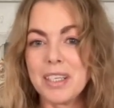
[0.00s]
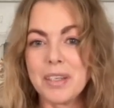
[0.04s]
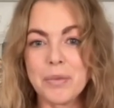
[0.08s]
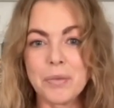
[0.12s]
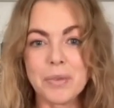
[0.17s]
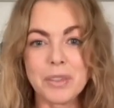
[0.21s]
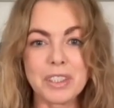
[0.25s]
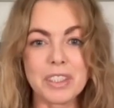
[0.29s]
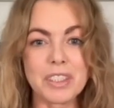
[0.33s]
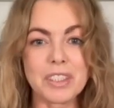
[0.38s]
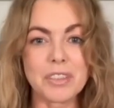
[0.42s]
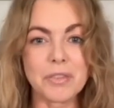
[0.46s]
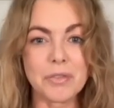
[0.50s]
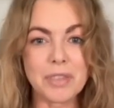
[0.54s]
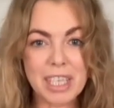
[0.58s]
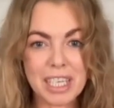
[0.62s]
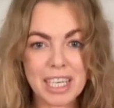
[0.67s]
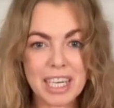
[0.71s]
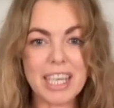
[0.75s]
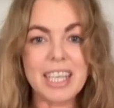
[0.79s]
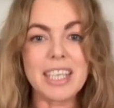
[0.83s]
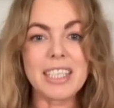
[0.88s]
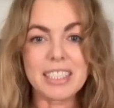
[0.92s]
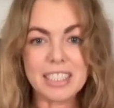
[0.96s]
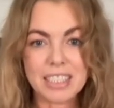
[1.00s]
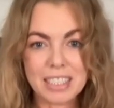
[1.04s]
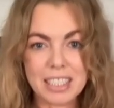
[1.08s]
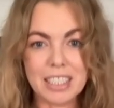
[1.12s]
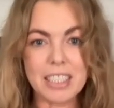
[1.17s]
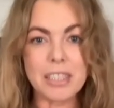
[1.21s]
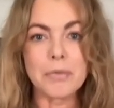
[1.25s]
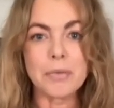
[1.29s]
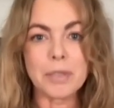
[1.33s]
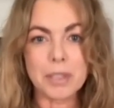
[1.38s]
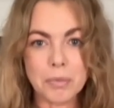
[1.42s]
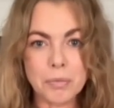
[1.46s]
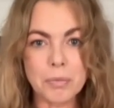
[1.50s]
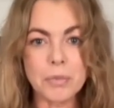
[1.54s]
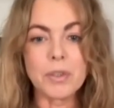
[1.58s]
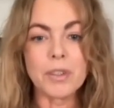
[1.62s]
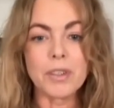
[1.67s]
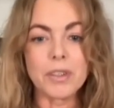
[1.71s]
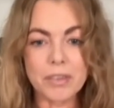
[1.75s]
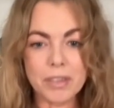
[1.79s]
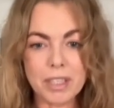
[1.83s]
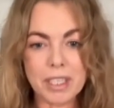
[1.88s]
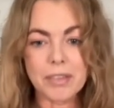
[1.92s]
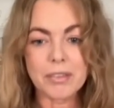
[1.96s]
we just relax a little bit
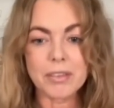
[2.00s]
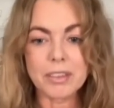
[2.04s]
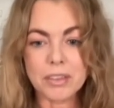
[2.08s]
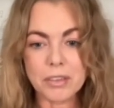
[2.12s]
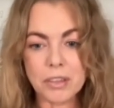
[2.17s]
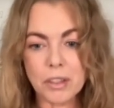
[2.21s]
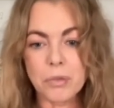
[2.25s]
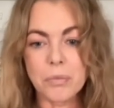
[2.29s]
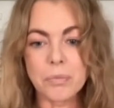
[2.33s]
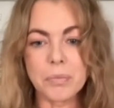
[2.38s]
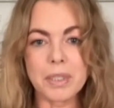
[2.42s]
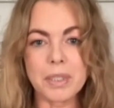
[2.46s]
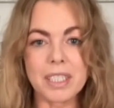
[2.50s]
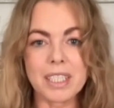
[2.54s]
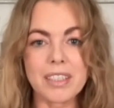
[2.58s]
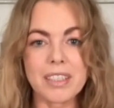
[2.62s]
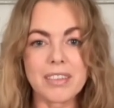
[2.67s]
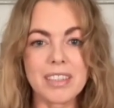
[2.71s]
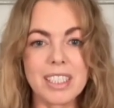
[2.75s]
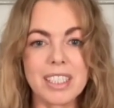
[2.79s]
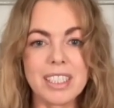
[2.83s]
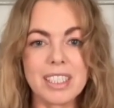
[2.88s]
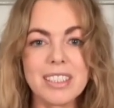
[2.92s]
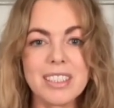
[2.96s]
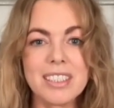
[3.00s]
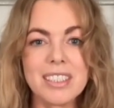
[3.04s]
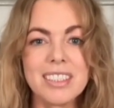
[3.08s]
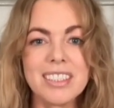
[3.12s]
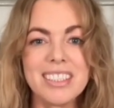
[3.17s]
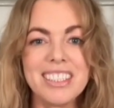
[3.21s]
more around the topic, right?